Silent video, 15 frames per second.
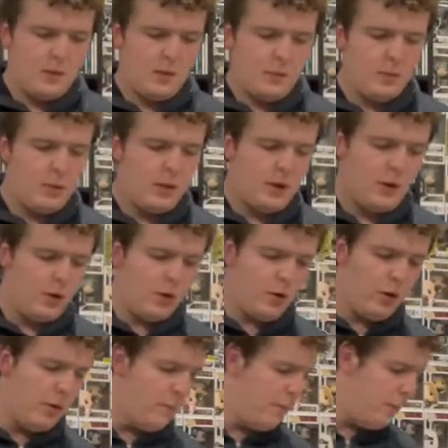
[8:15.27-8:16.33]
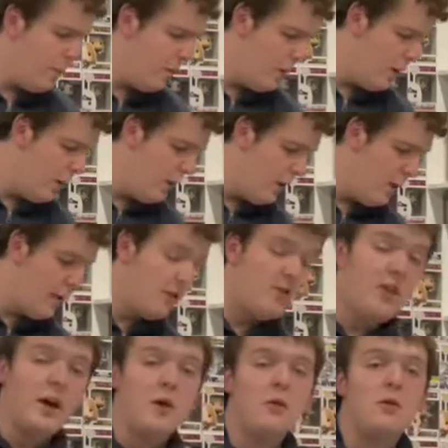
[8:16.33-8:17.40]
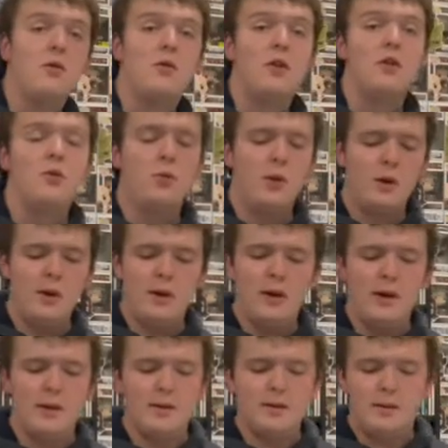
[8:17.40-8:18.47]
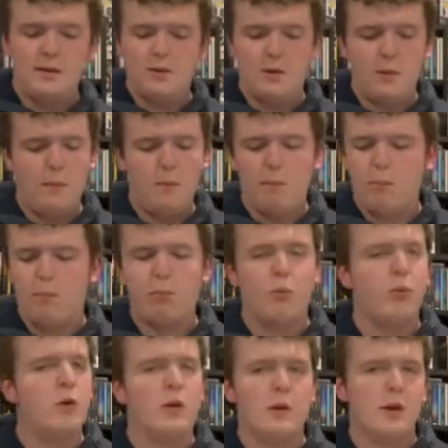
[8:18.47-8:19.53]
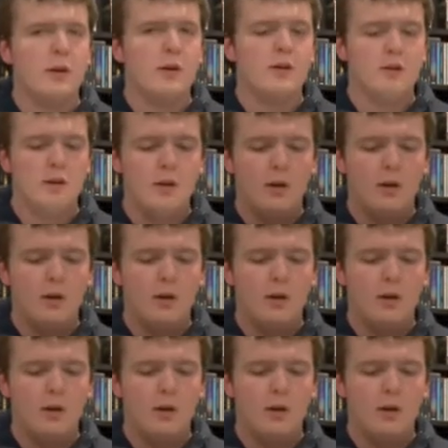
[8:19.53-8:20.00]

Pretty cool. The sound of this one is brilliant.